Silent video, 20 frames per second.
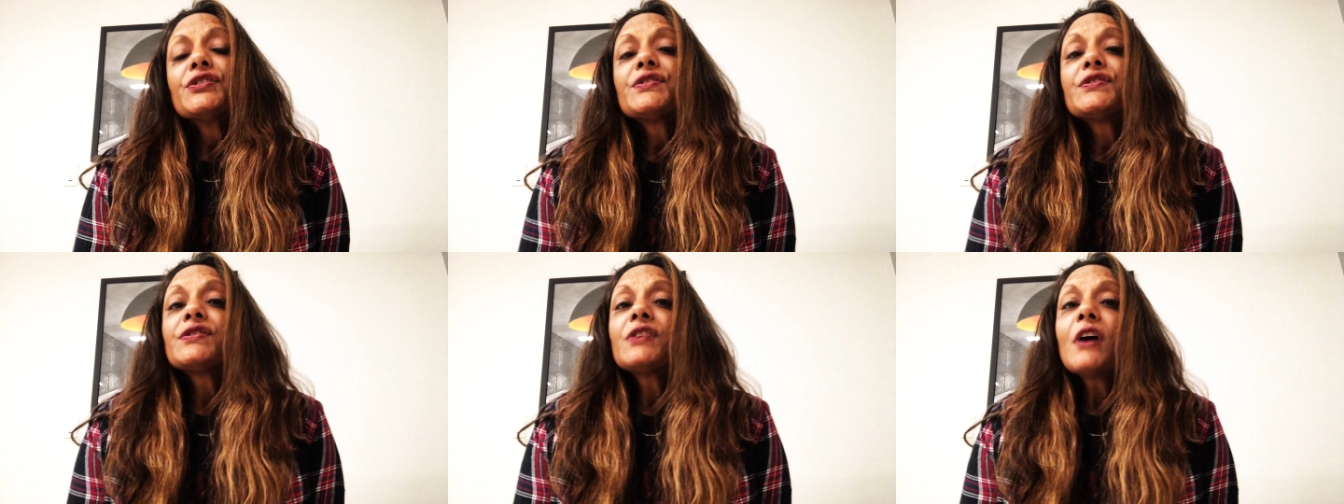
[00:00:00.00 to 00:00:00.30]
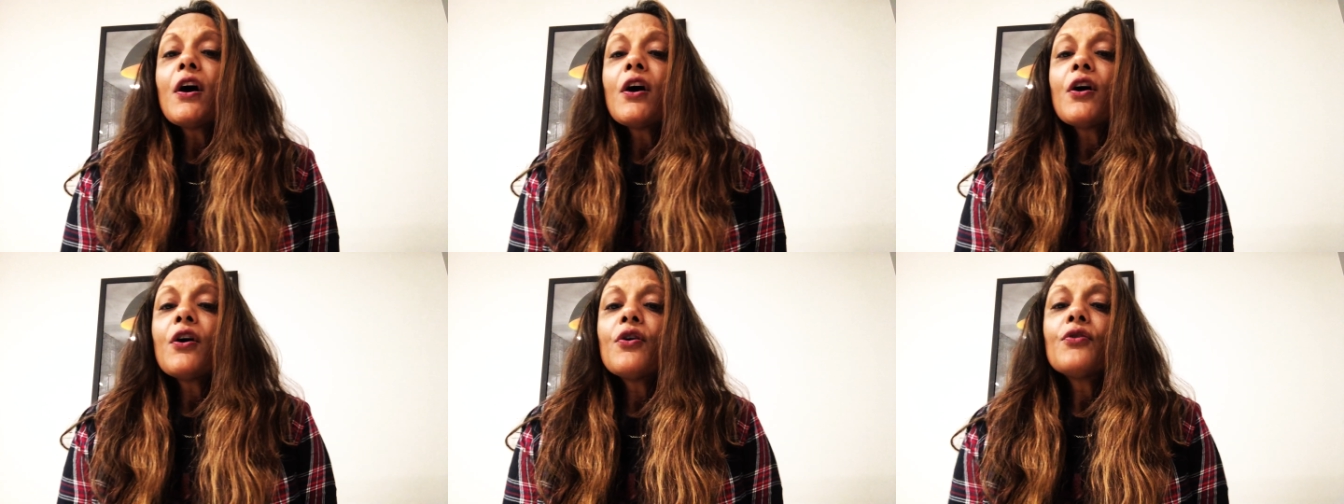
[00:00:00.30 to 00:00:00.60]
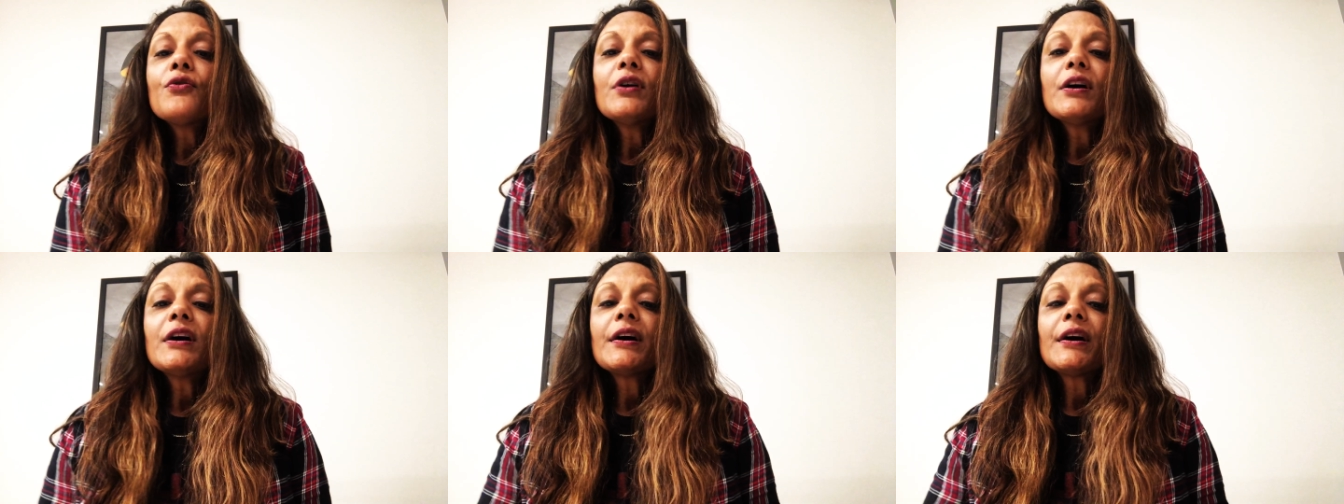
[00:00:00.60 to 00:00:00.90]

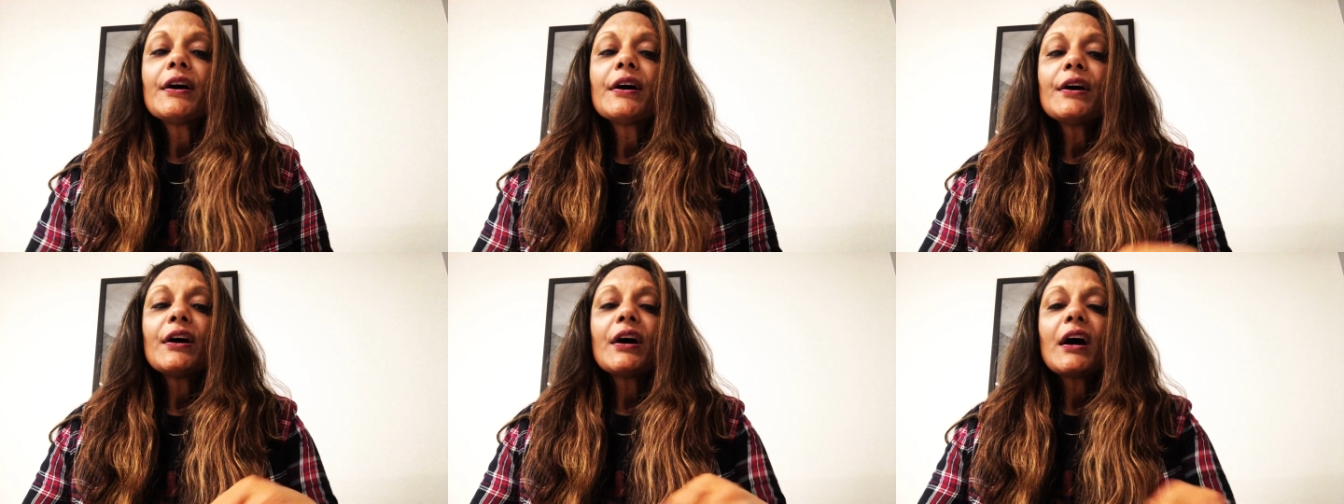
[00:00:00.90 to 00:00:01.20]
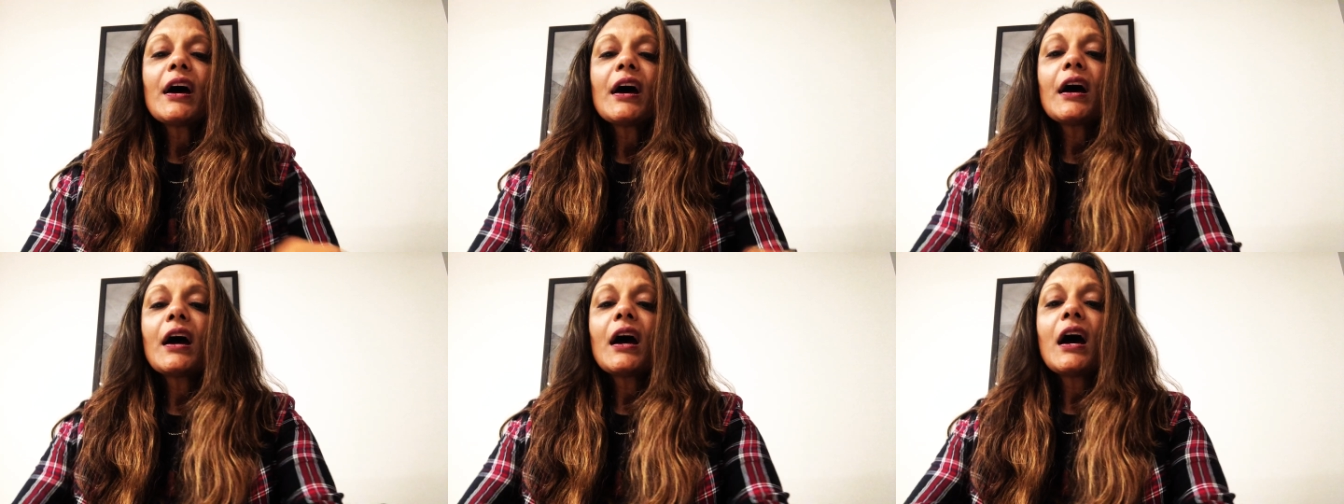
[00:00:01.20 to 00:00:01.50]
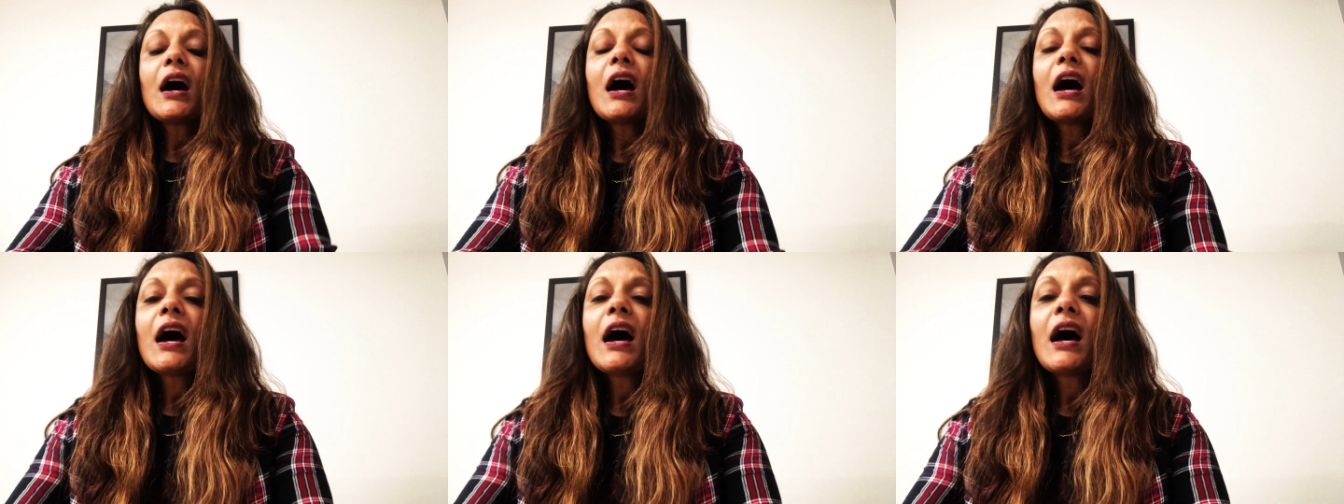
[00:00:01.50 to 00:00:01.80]
So
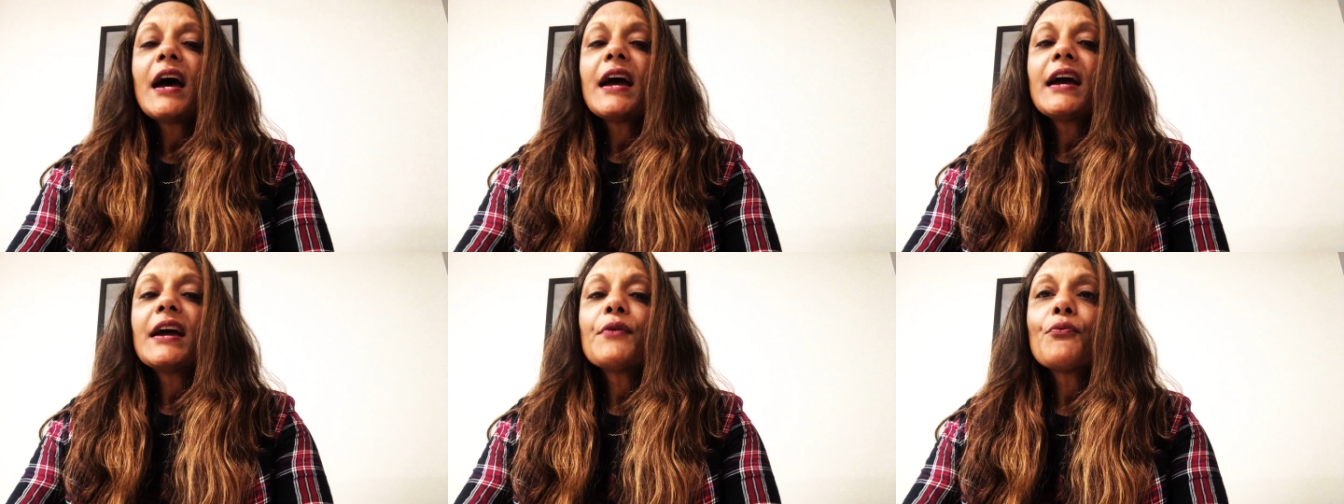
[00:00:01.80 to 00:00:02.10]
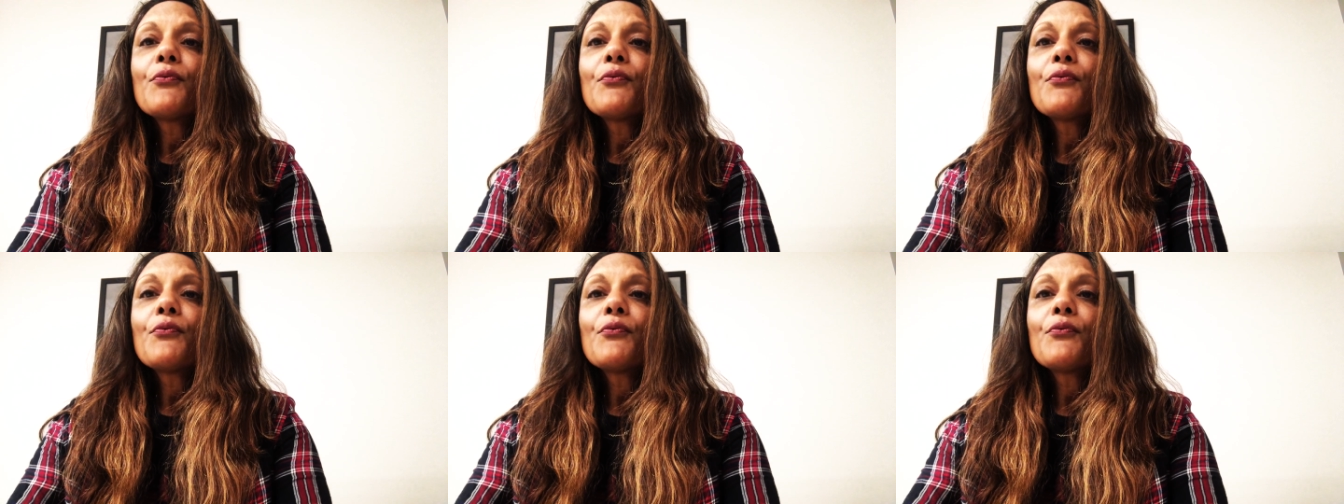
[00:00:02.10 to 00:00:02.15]
I